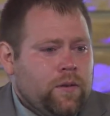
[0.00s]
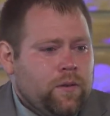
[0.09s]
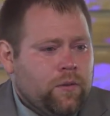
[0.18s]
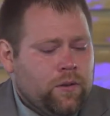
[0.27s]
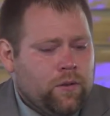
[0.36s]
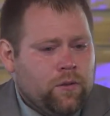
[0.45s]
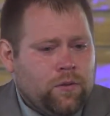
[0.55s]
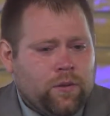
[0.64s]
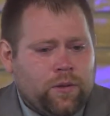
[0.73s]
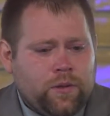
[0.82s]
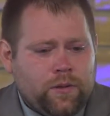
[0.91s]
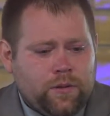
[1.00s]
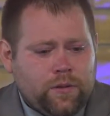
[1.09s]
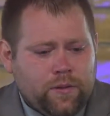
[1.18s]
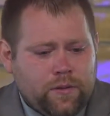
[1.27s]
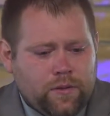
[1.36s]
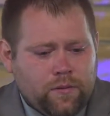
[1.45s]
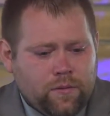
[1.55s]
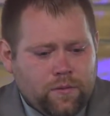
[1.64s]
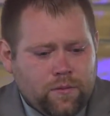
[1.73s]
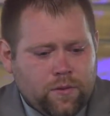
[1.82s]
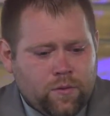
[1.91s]
when the Lord
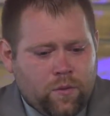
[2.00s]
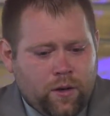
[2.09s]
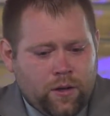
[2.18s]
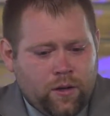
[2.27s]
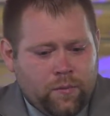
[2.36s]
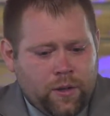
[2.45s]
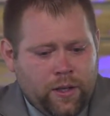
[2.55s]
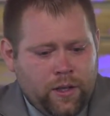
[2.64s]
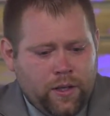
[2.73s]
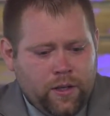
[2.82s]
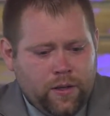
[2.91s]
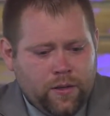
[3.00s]
was working on me,